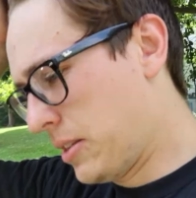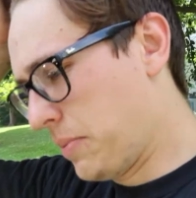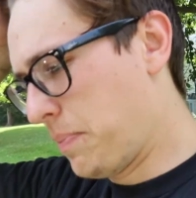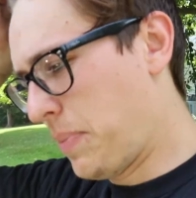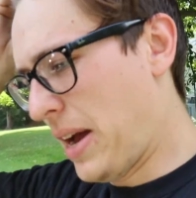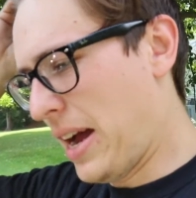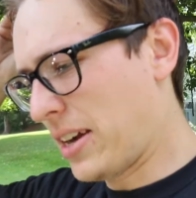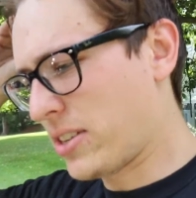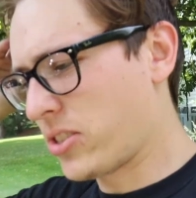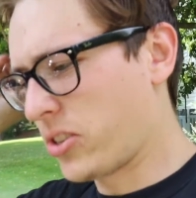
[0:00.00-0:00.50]

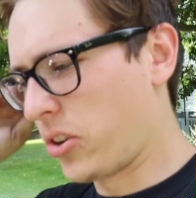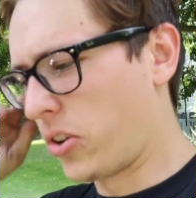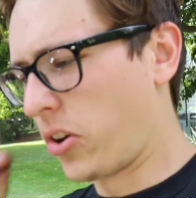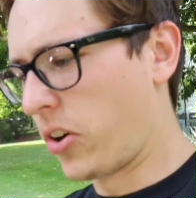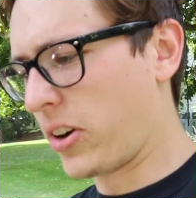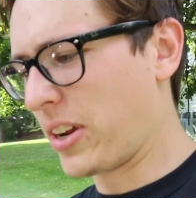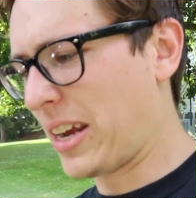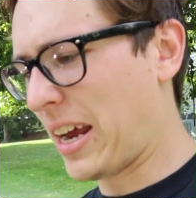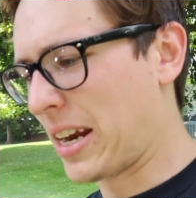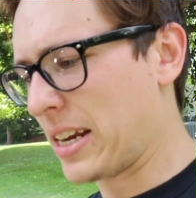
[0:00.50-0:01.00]
backs are
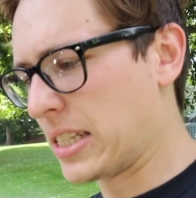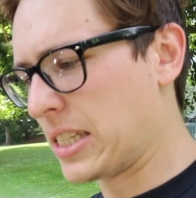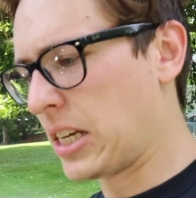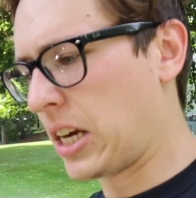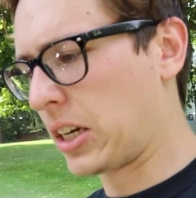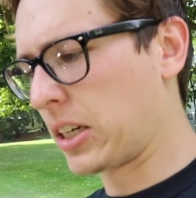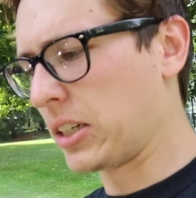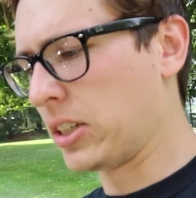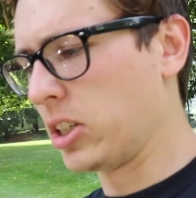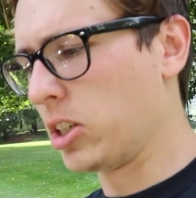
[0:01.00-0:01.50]
already kind of
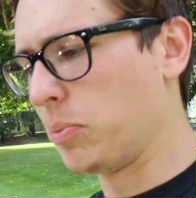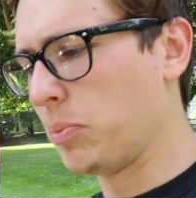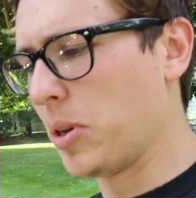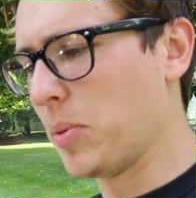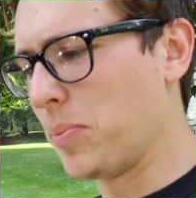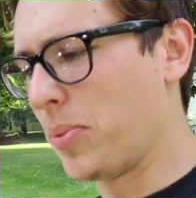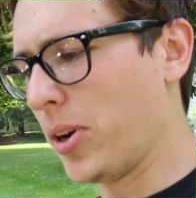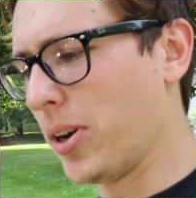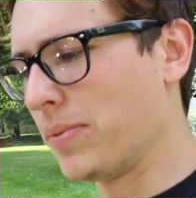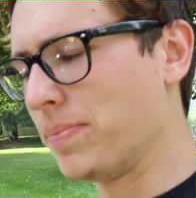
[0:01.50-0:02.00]
tucking a little
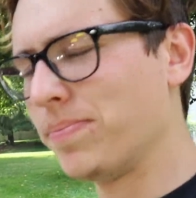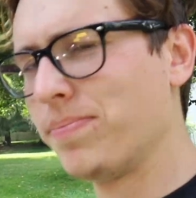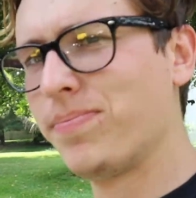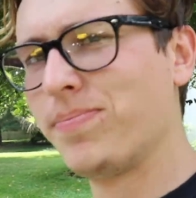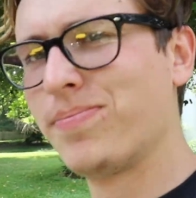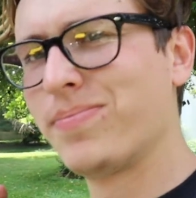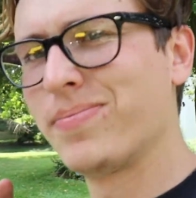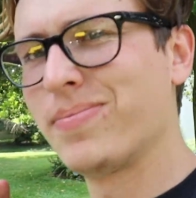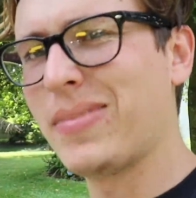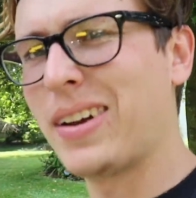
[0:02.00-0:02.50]
bit, but
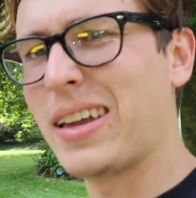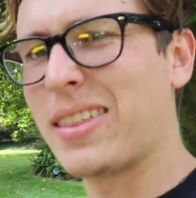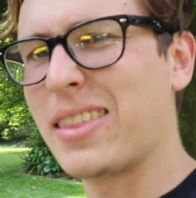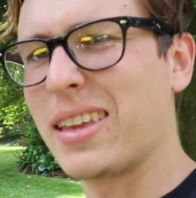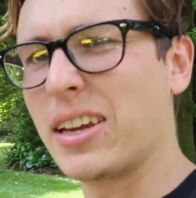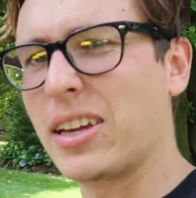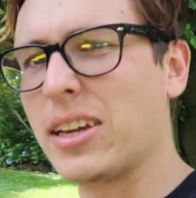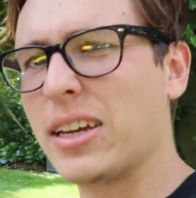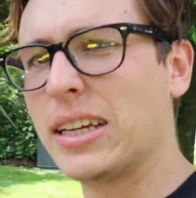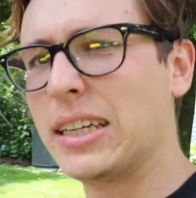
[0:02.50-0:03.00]
I
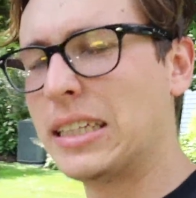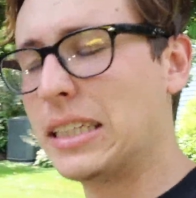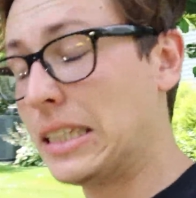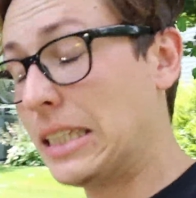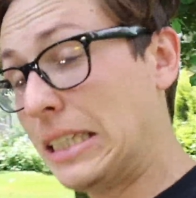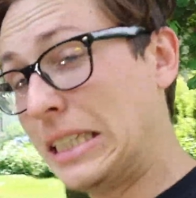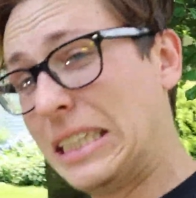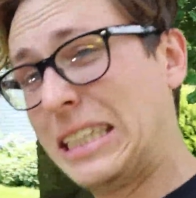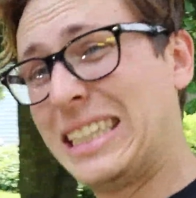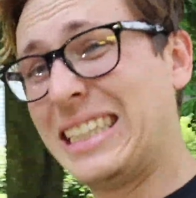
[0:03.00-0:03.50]
think
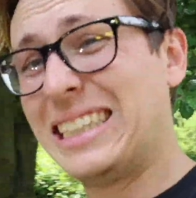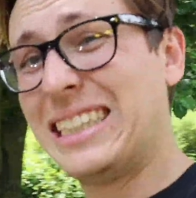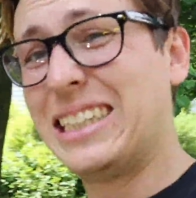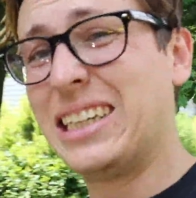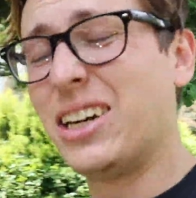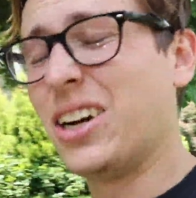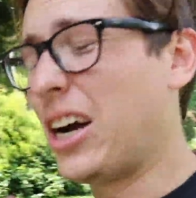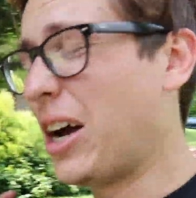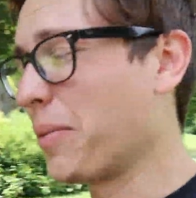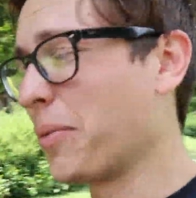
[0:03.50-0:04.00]

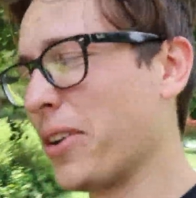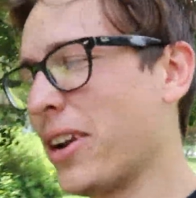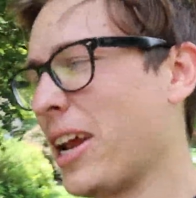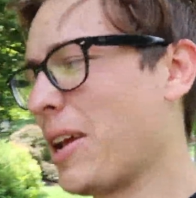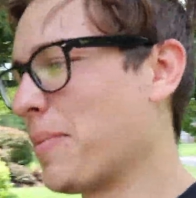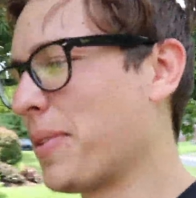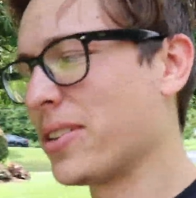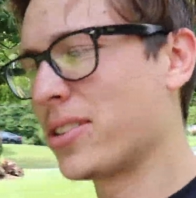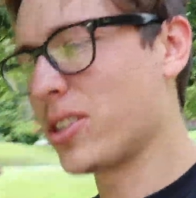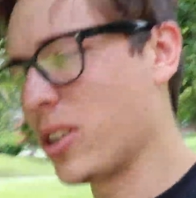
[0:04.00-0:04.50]
I'm gonna
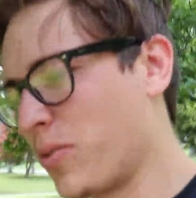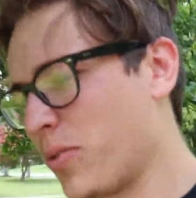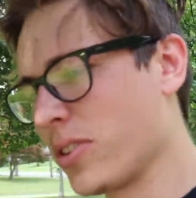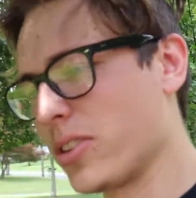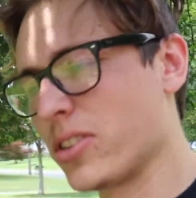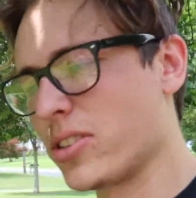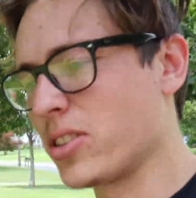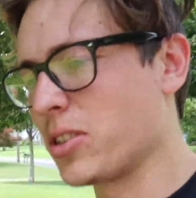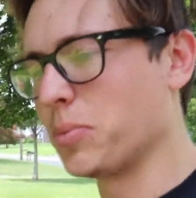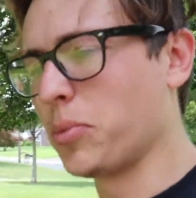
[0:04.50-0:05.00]
hate myself for
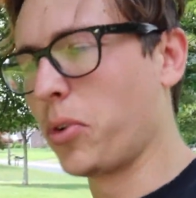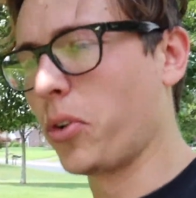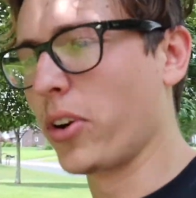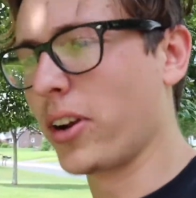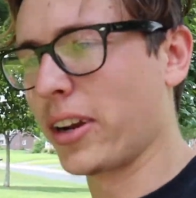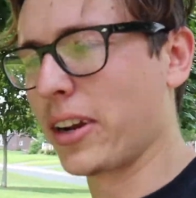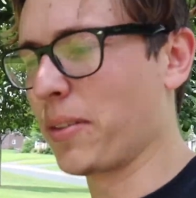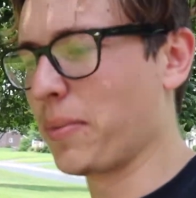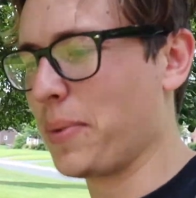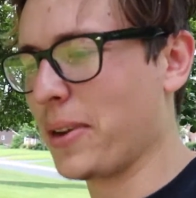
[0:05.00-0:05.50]
this in the
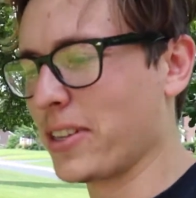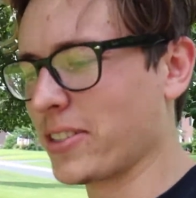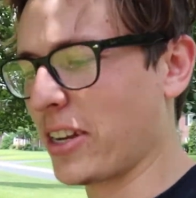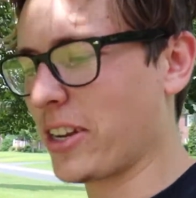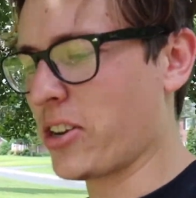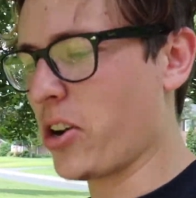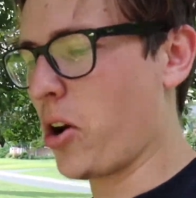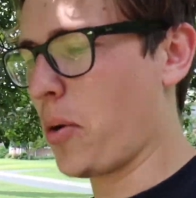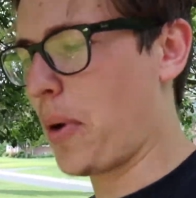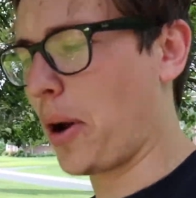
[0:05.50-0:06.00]
morning because I
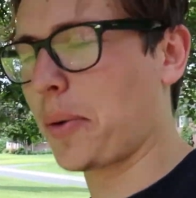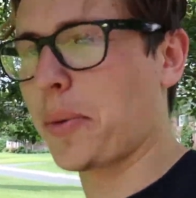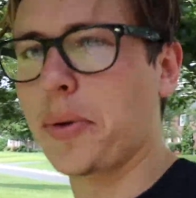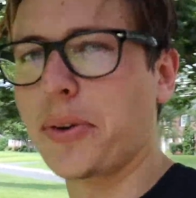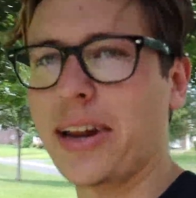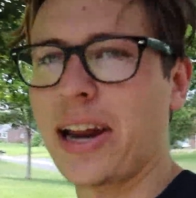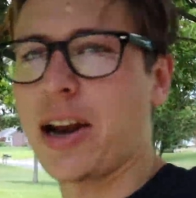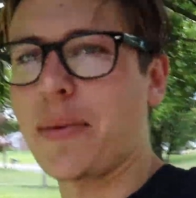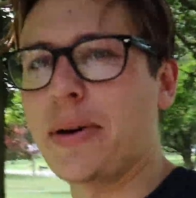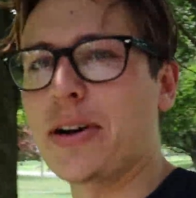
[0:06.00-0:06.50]
know I'm not gonna be able
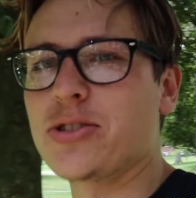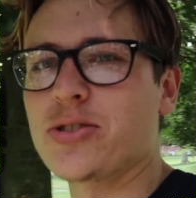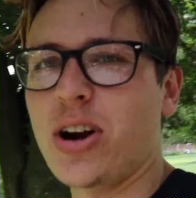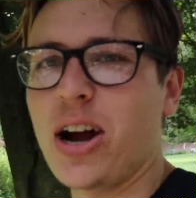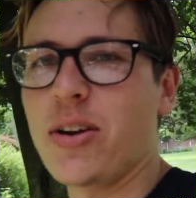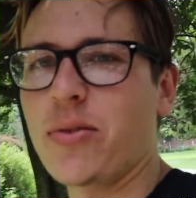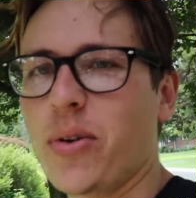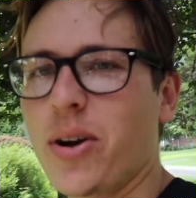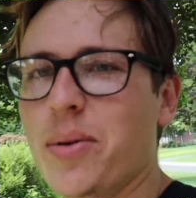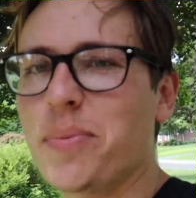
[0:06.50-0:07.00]
to get out of my
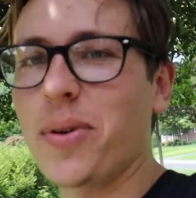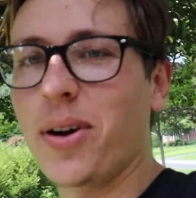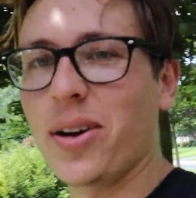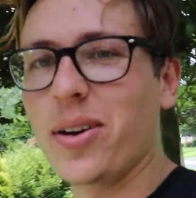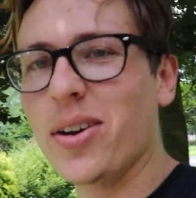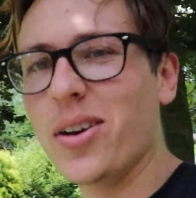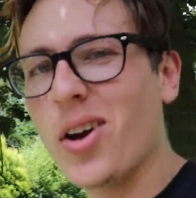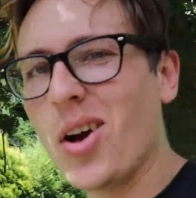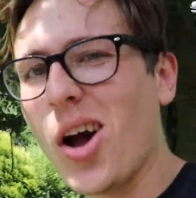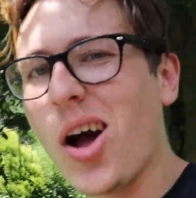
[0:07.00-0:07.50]
driveway, but
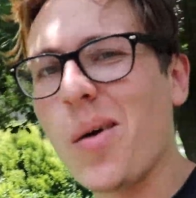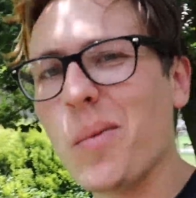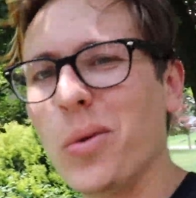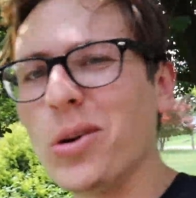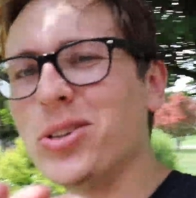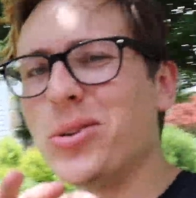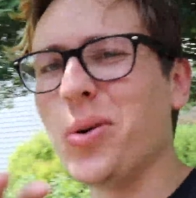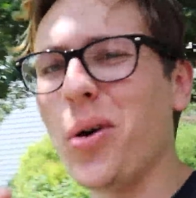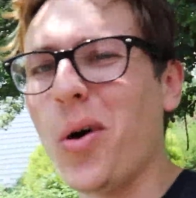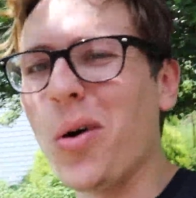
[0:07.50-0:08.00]

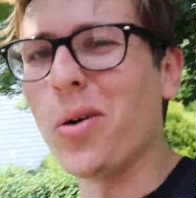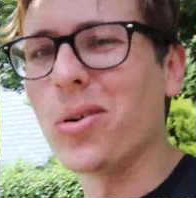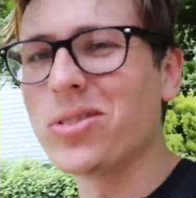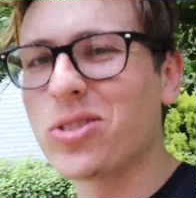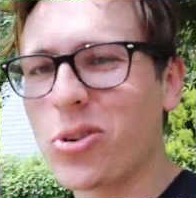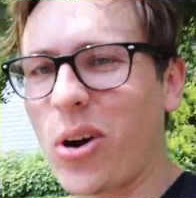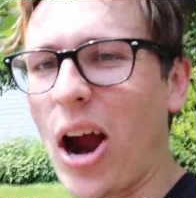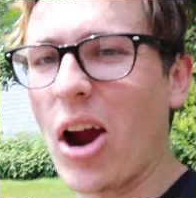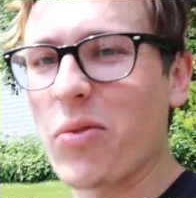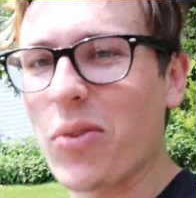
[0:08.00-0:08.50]
we'll do a whole
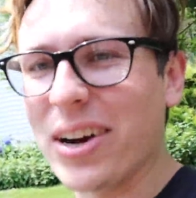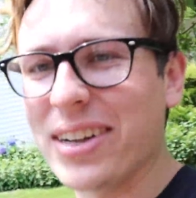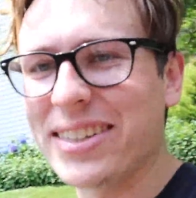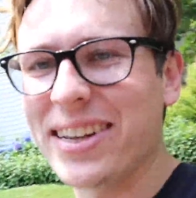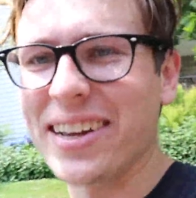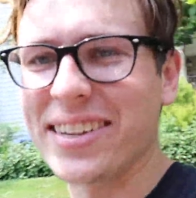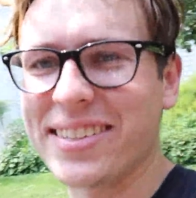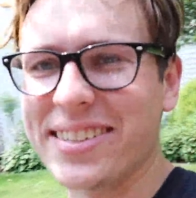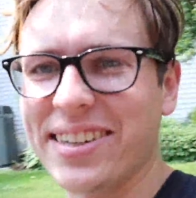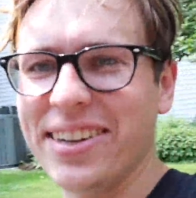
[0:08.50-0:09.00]
driveway
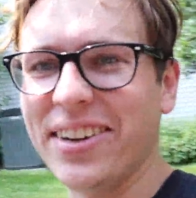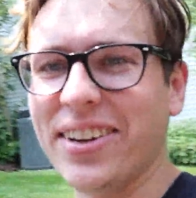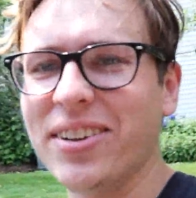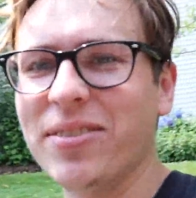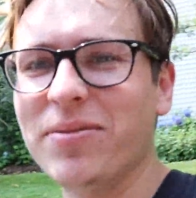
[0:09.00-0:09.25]
test here.